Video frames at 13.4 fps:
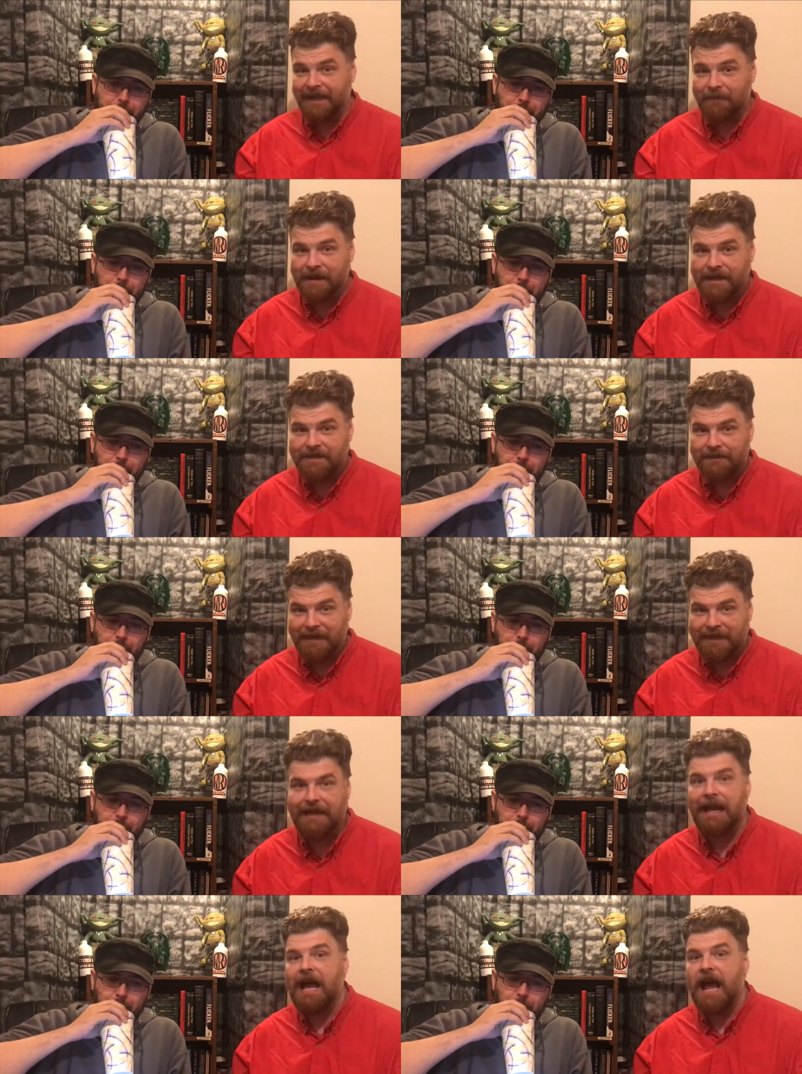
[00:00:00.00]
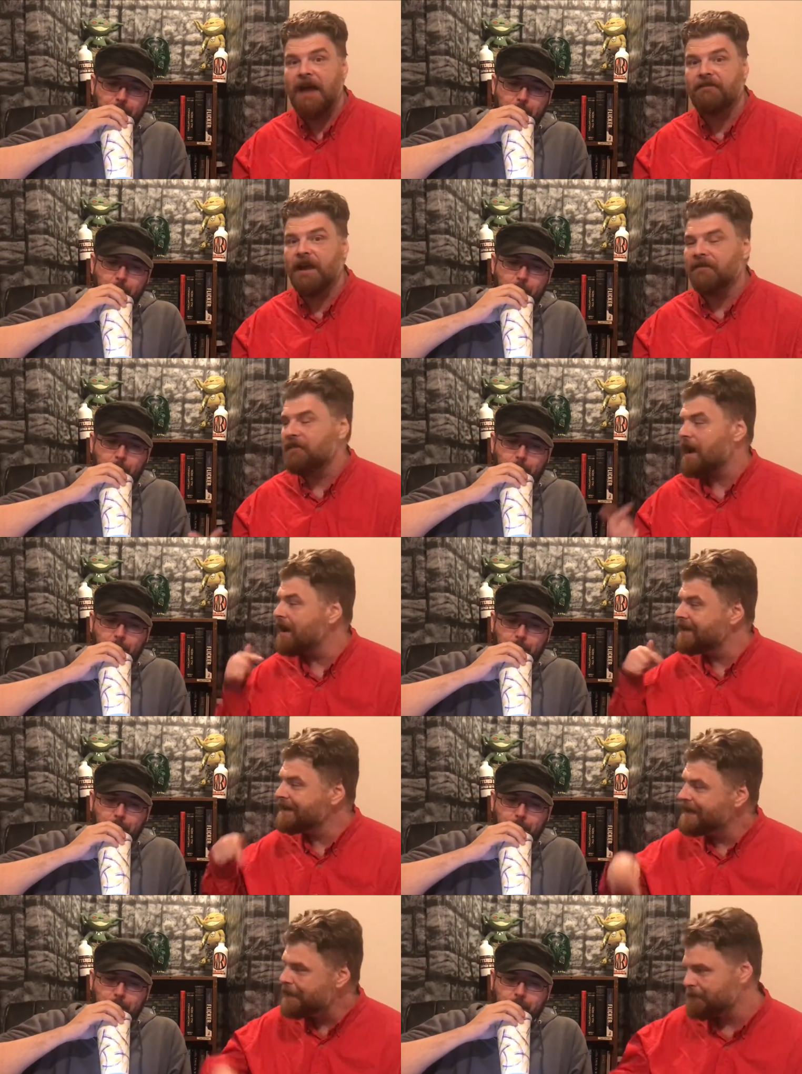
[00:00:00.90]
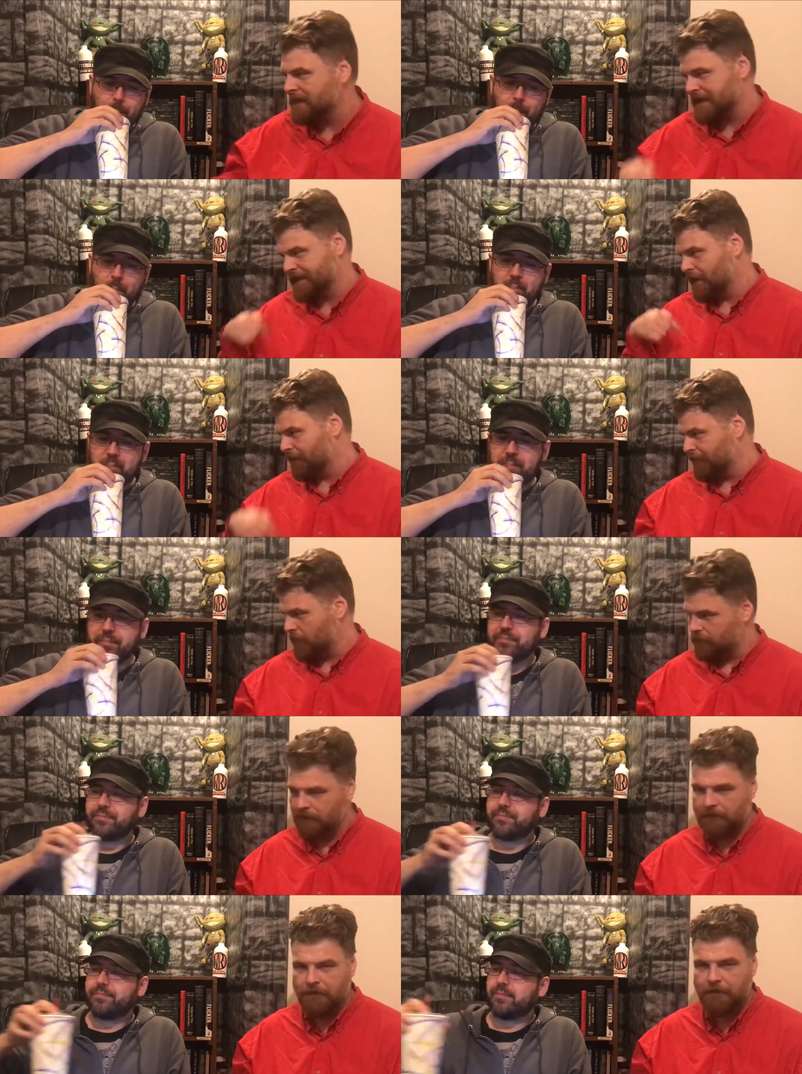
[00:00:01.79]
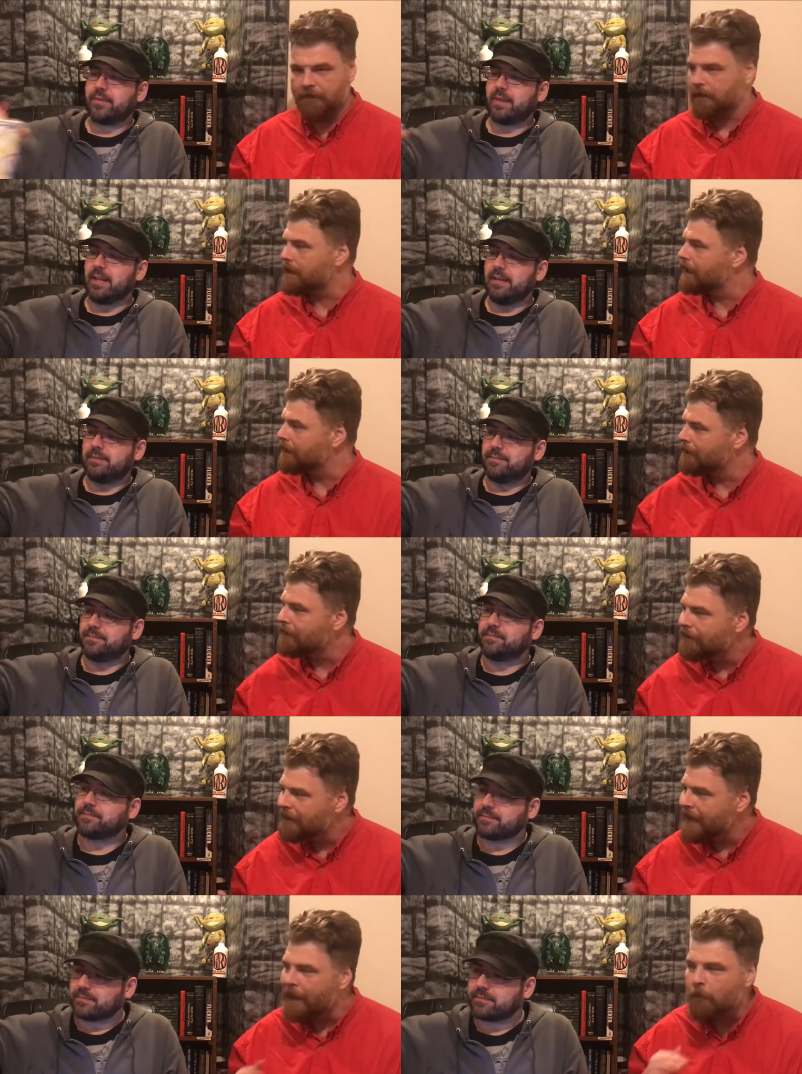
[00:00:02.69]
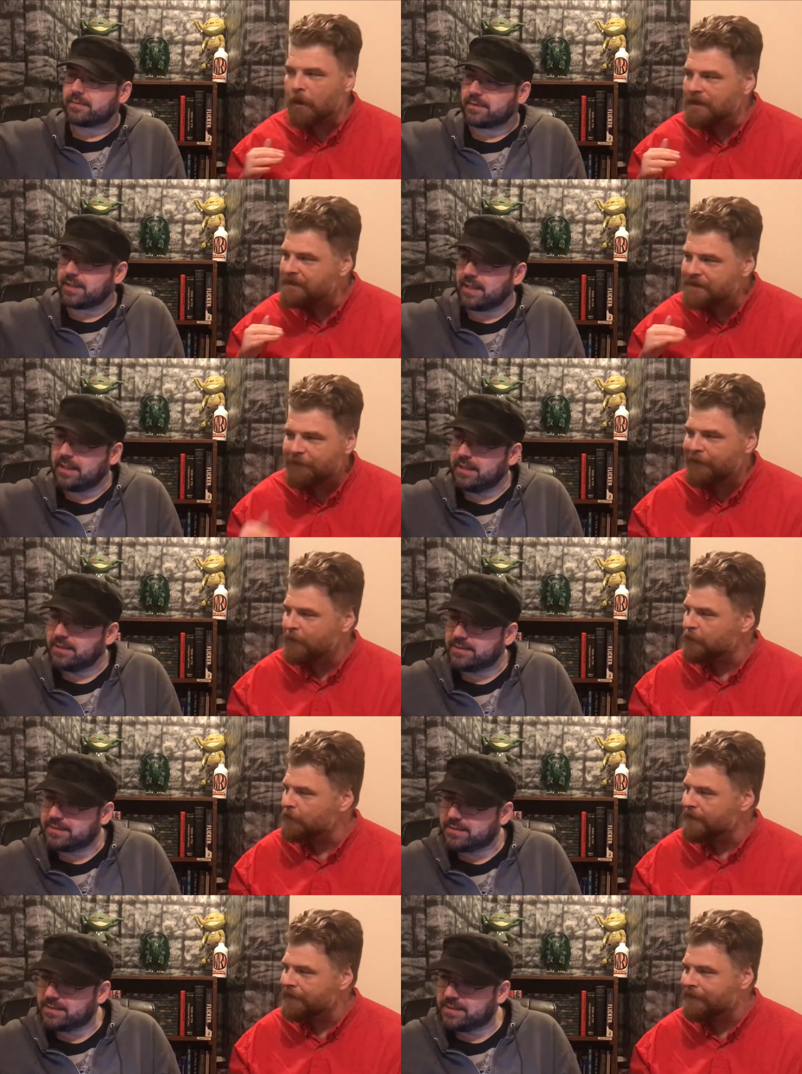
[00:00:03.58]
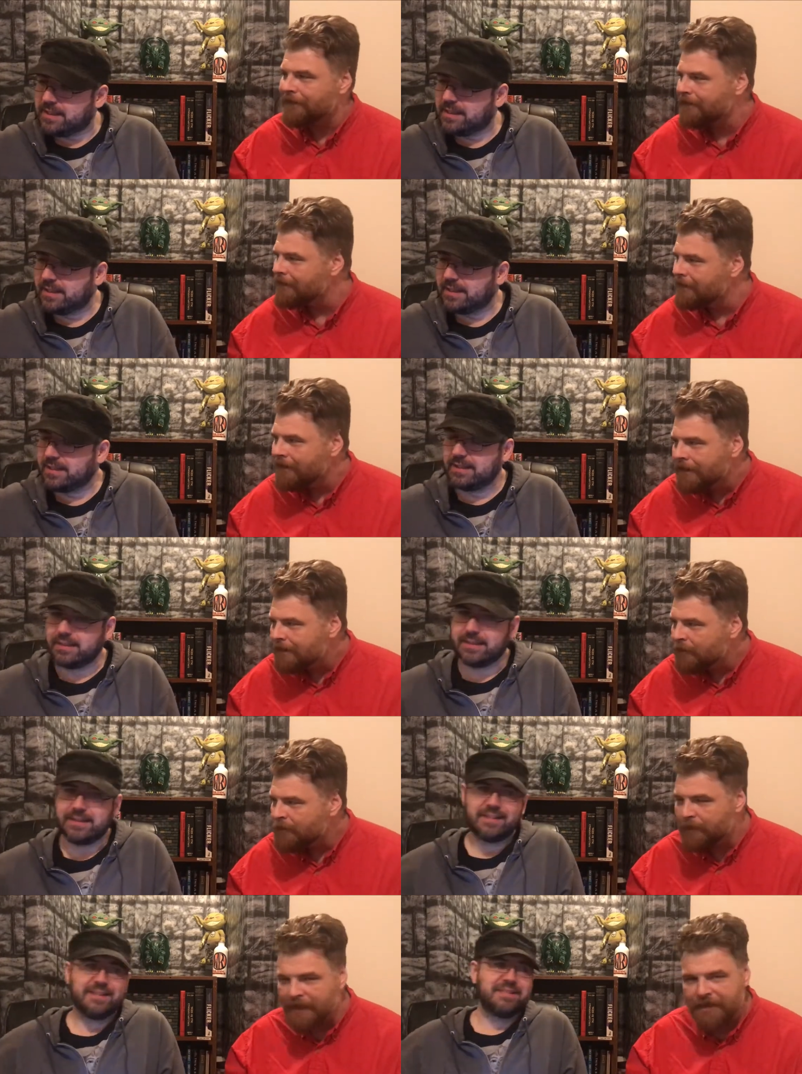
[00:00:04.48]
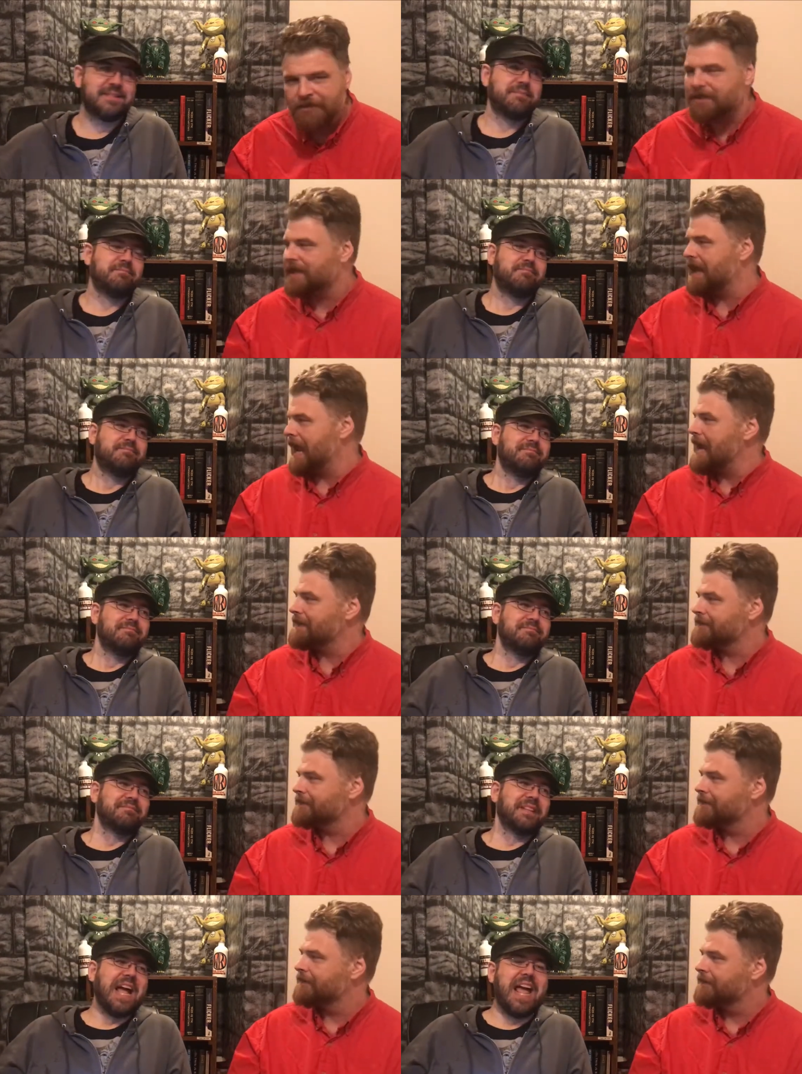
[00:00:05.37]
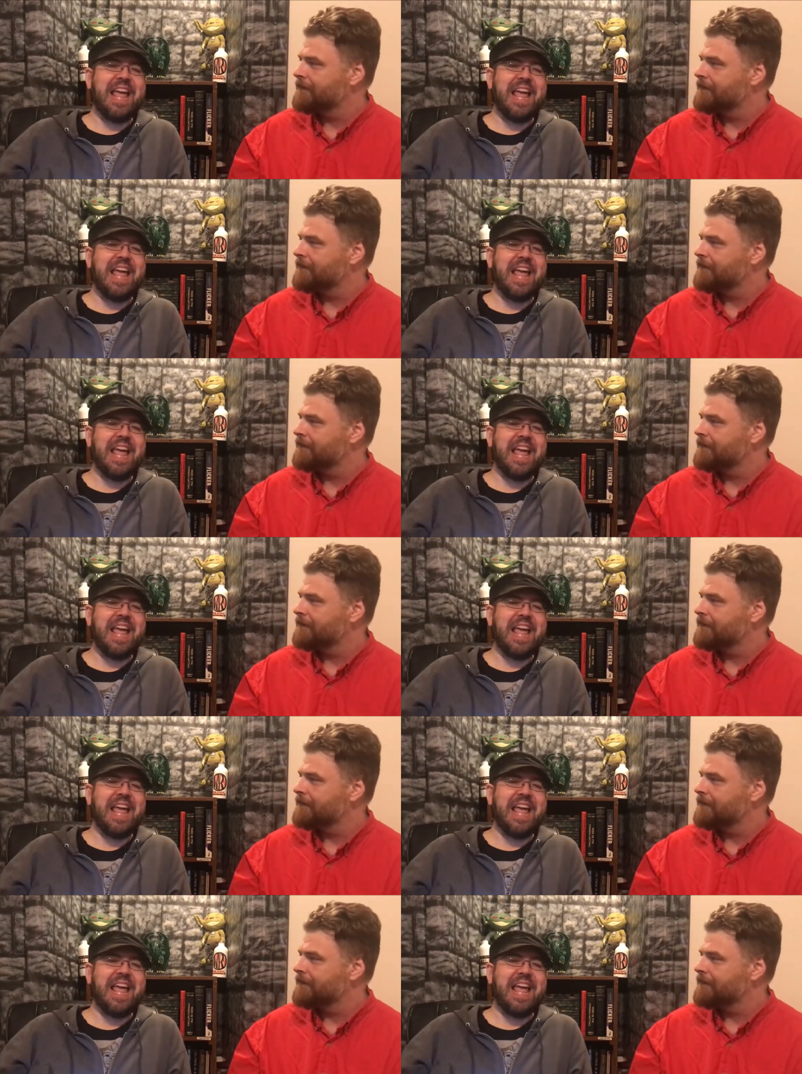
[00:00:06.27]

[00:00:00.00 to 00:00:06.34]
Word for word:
Speaker 1: gigabytes. I'm like, I've got that in my cell phone, you know. And what's it filled with? Pictures of cats.